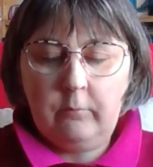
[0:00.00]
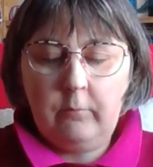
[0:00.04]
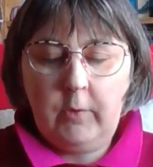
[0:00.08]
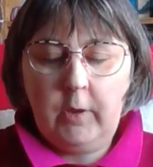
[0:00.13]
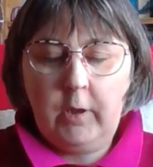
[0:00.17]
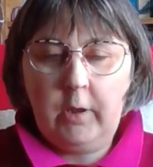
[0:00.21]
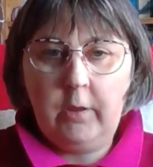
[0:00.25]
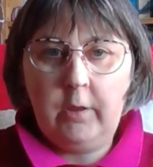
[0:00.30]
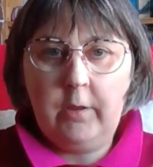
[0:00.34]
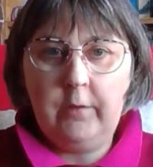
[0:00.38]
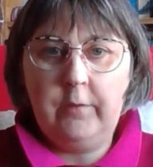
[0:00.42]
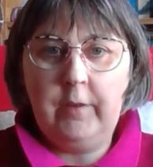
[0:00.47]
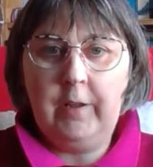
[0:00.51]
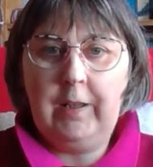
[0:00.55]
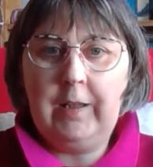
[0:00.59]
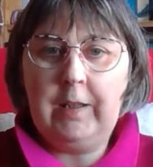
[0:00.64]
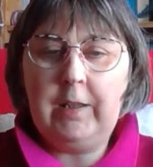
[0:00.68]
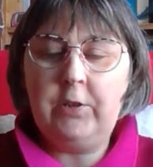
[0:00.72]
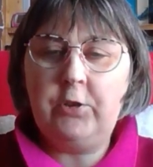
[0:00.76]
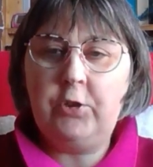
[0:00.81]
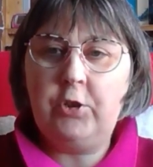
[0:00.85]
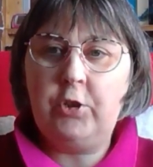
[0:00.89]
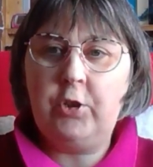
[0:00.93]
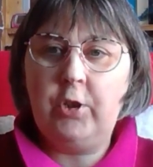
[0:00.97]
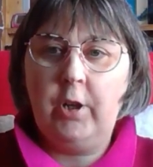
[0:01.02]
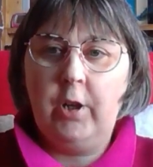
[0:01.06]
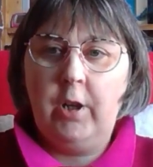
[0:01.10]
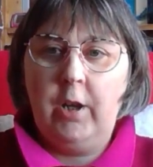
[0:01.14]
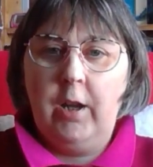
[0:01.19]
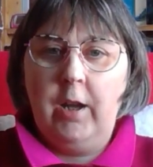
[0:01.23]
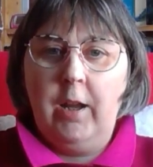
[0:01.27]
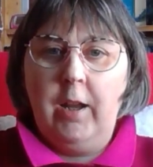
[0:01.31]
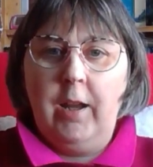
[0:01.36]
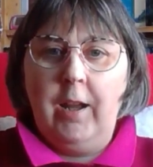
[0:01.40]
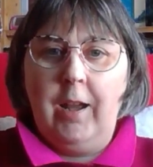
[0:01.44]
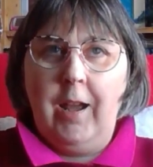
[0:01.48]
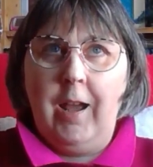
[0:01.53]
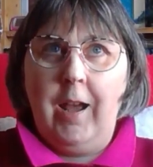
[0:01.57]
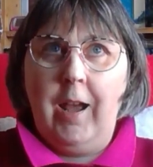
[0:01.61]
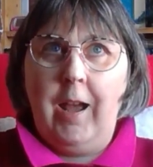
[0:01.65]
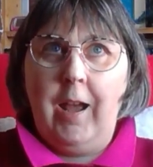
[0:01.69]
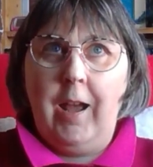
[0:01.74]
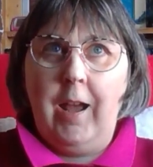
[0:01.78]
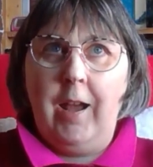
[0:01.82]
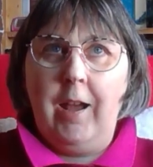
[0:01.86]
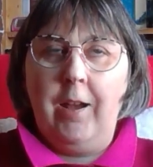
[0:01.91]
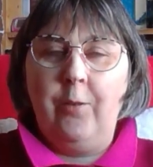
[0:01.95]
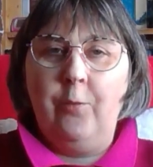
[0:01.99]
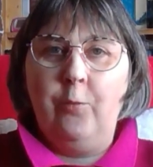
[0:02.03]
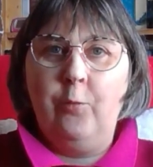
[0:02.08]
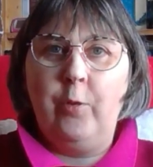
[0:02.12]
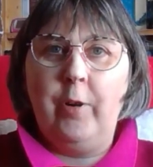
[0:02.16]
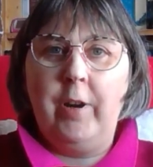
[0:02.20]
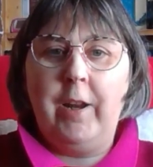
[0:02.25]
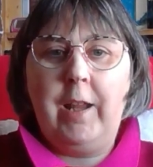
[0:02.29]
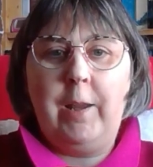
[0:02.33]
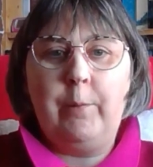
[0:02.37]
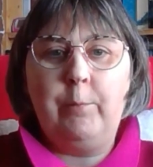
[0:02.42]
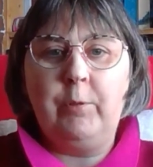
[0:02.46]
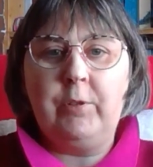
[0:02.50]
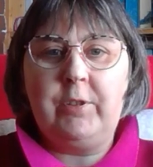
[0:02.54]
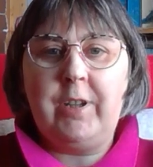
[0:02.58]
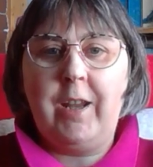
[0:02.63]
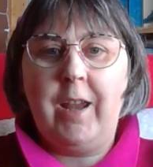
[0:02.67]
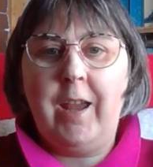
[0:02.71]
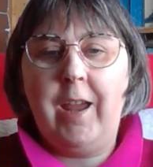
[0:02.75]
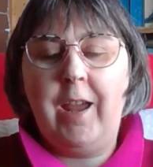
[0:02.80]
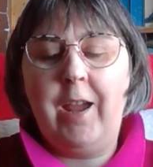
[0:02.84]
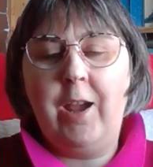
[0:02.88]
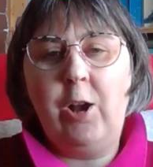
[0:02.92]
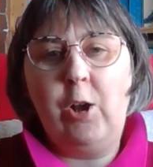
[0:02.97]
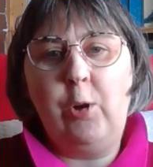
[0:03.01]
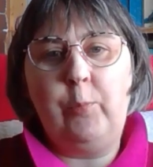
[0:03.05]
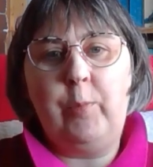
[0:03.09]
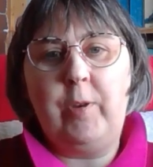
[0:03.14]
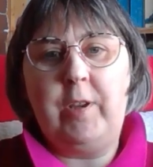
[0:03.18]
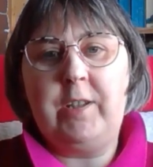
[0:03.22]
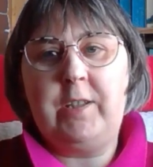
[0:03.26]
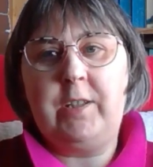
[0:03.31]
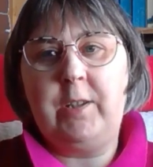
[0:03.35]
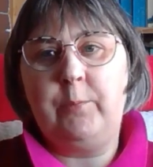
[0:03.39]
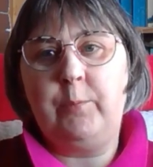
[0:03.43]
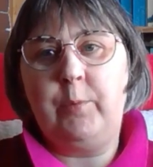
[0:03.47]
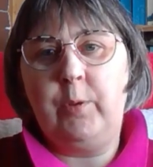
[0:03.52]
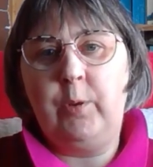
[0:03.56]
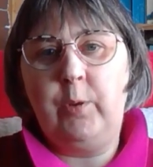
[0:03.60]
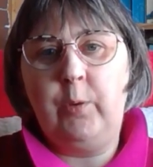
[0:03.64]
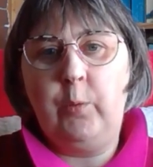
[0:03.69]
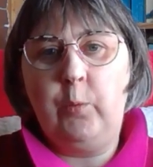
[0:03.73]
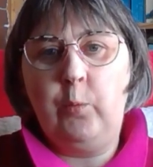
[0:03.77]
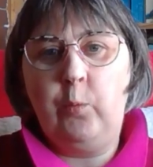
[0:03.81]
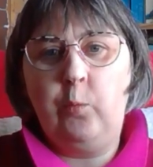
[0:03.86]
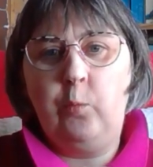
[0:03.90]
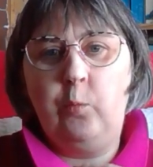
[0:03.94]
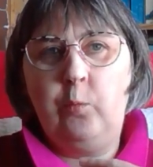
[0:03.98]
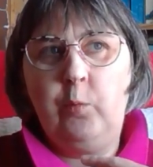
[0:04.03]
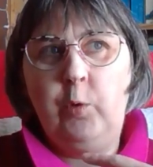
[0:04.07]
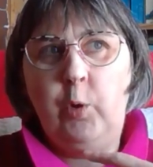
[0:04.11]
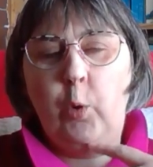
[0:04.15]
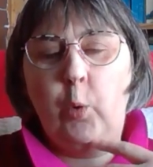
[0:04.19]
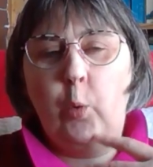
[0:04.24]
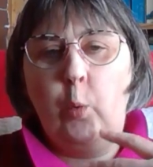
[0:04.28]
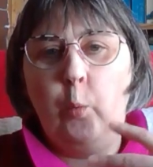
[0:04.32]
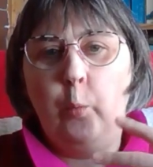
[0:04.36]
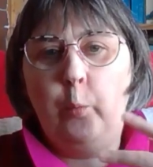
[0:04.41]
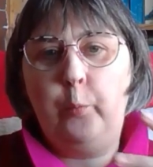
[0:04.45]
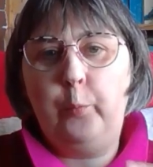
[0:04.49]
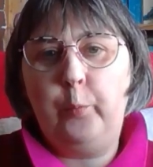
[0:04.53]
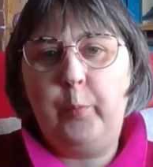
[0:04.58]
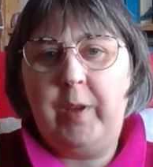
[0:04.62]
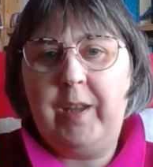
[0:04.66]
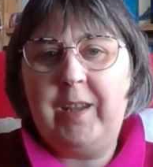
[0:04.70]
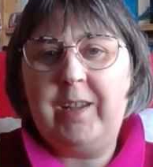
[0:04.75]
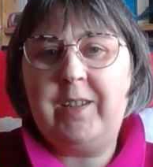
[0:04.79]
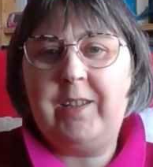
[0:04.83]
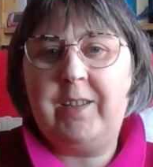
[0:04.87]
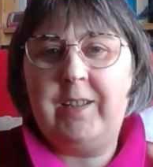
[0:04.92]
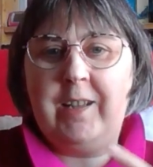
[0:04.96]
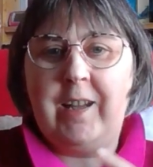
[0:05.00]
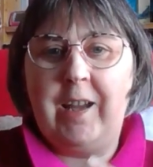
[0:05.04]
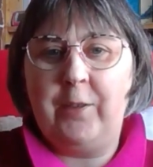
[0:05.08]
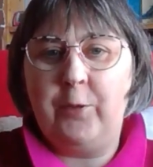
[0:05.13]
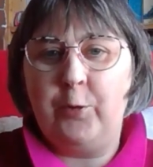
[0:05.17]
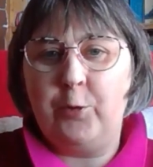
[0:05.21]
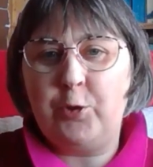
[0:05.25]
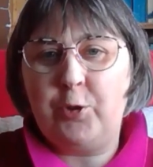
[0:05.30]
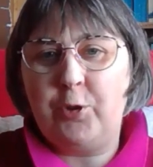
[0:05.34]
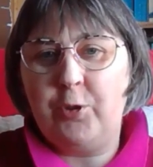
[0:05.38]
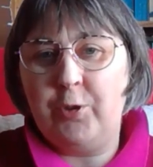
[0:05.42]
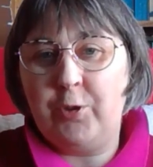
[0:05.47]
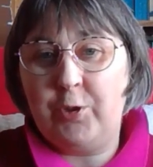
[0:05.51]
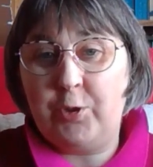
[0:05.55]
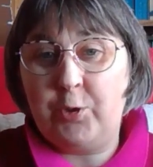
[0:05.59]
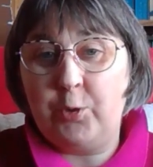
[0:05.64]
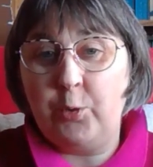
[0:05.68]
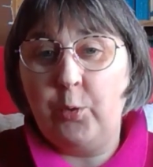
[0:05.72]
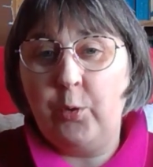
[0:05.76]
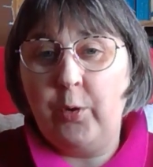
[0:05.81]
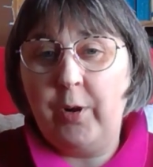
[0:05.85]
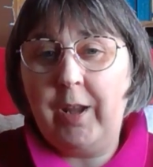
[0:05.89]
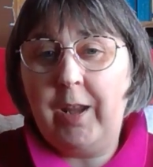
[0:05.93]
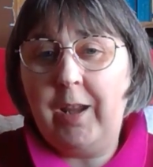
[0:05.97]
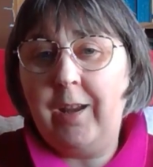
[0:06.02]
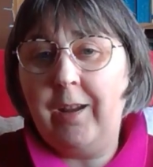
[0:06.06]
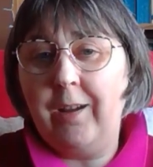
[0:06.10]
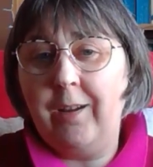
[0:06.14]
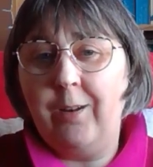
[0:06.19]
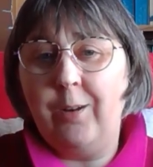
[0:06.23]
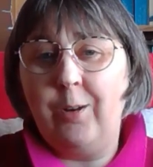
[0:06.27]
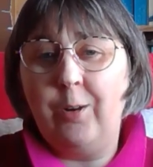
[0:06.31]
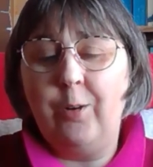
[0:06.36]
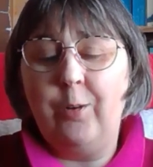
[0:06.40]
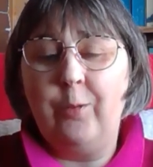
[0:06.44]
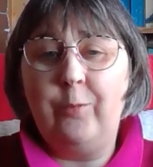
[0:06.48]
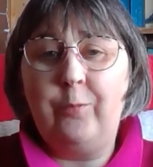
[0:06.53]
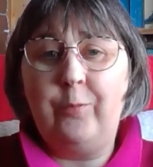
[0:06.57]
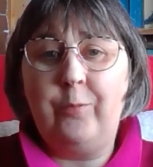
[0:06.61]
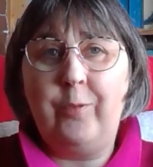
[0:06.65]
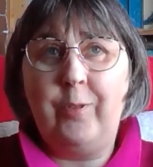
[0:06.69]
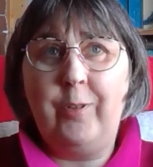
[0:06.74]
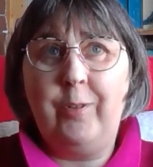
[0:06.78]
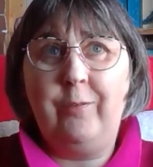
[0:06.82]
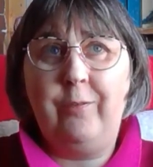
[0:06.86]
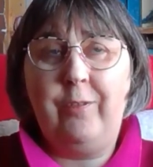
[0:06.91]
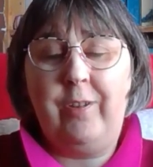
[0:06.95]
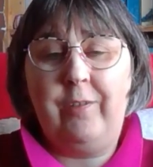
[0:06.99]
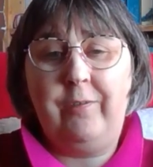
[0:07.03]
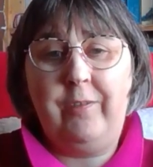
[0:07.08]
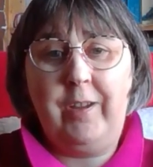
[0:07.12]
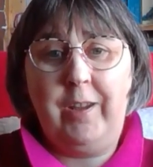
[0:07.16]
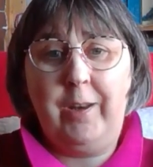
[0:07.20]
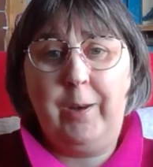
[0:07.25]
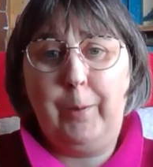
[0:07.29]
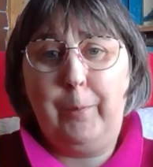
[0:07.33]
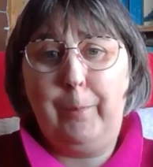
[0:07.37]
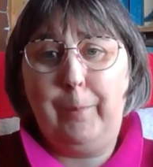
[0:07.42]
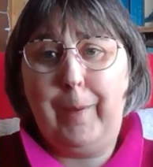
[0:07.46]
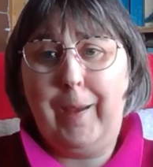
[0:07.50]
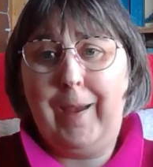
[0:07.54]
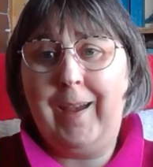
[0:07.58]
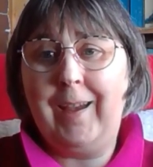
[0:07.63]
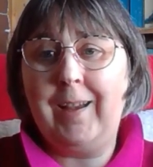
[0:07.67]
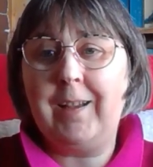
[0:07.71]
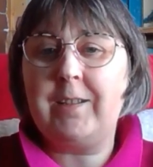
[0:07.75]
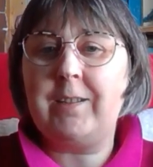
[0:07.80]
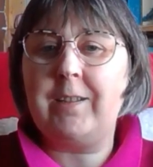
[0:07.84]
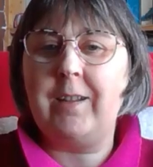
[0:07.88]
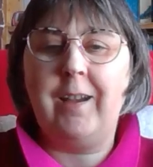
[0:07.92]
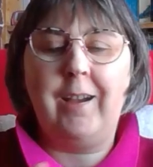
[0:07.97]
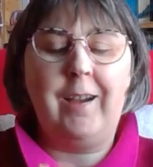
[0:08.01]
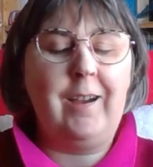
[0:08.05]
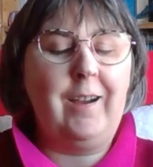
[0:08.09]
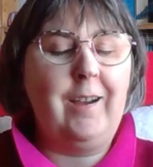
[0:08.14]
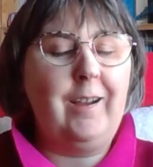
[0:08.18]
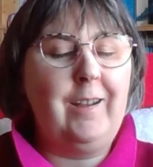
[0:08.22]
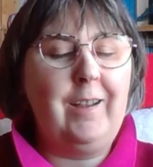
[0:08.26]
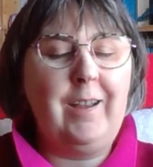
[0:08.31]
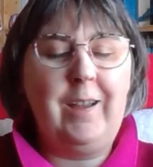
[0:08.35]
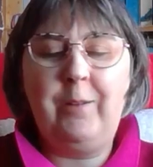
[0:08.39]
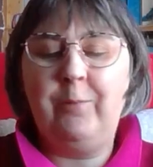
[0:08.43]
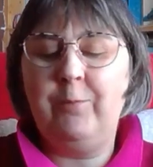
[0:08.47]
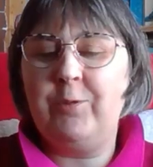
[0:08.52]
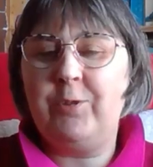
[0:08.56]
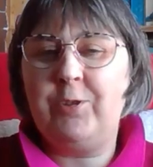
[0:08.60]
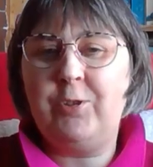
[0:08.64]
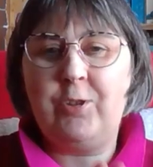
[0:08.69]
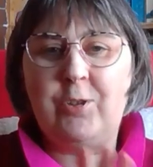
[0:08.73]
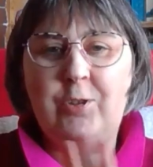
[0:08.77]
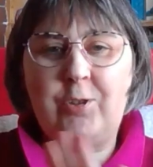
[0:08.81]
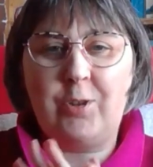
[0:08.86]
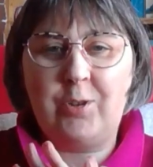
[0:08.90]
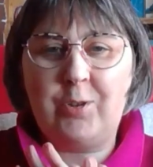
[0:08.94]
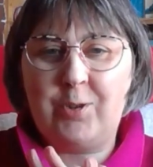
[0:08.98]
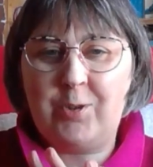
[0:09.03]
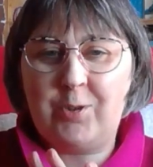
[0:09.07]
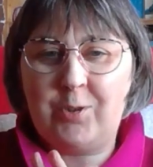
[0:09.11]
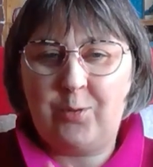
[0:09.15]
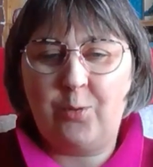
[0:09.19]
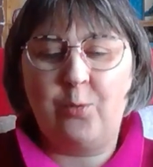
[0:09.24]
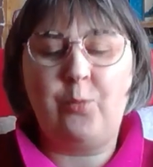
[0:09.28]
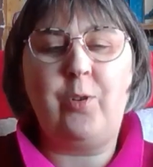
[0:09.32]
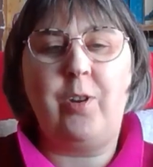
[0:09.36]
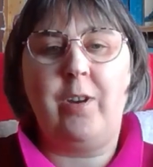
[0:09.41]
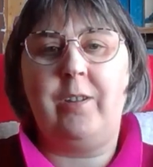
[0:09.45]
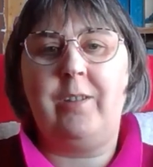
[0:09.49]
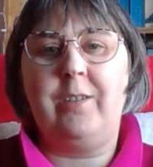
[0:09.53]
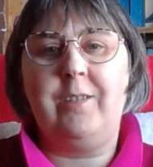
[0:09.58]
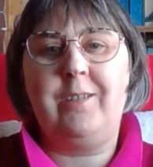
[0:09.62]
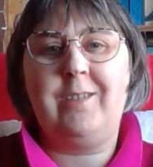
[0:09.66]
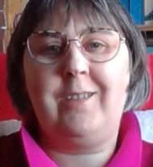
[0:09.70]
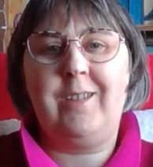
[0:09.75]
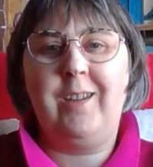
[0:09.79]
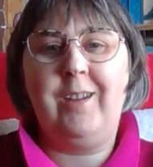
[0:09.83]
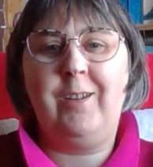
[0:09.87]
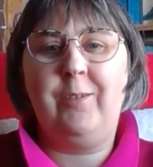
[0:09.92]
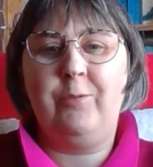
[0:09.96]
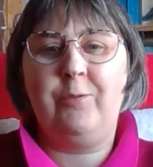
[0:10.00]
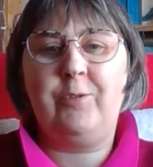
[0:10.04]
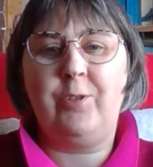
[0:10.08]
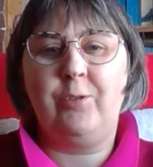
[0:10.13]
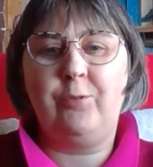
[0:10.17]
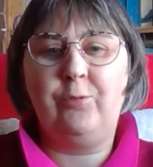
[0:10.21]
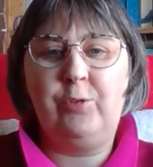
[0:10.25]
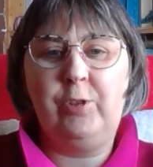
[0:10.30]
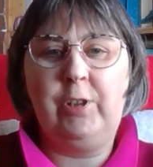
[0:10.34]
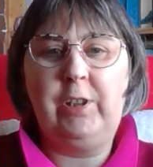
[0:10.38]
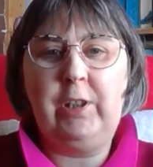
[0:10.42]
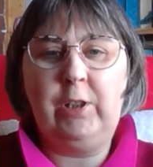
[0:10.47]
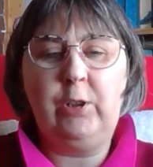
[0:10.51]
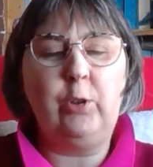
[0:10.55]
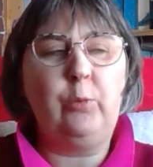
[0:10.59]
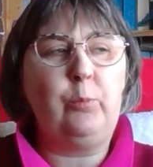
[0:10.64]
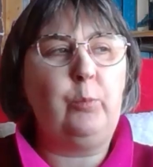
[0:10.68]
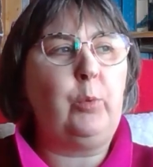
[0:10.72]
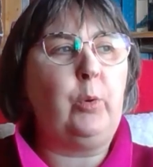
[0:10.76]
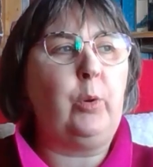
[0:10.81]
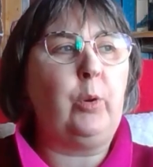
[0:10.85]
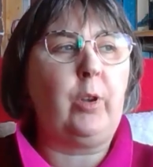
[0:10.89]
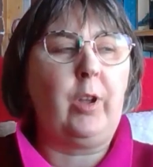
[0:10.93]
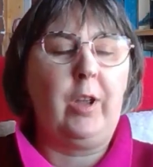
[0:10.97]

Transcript: village were able to help Isabel, piece together the story of Vivian and Max. It was just so nice. It was a really good book.